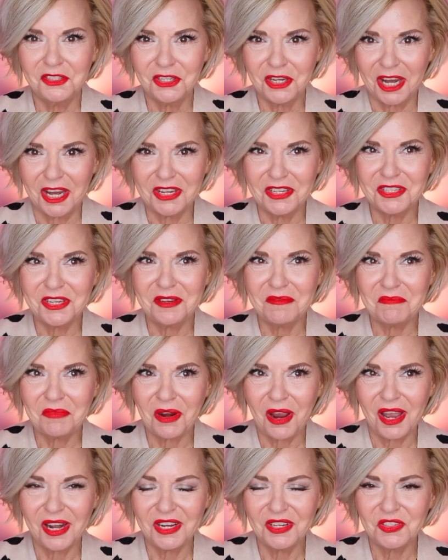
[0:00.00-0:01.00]
changing
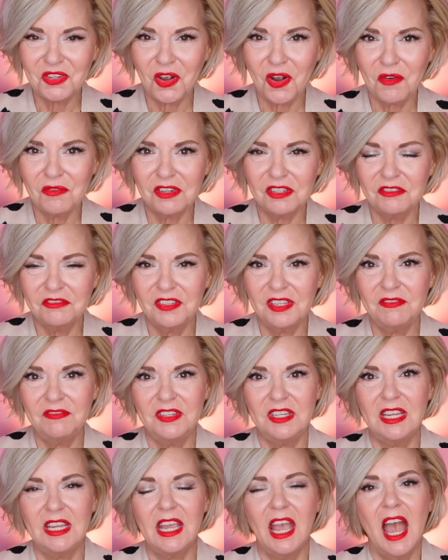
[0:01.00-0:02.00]
products over
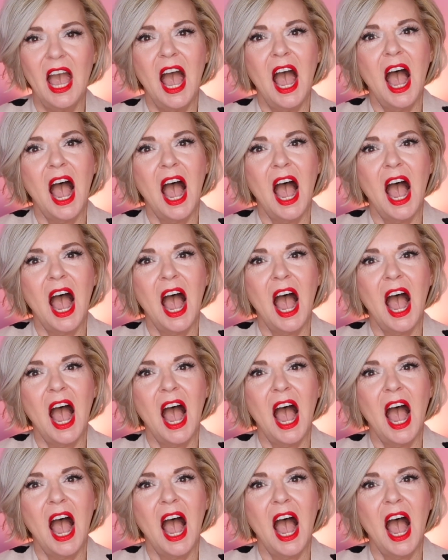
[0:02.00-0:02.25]
50,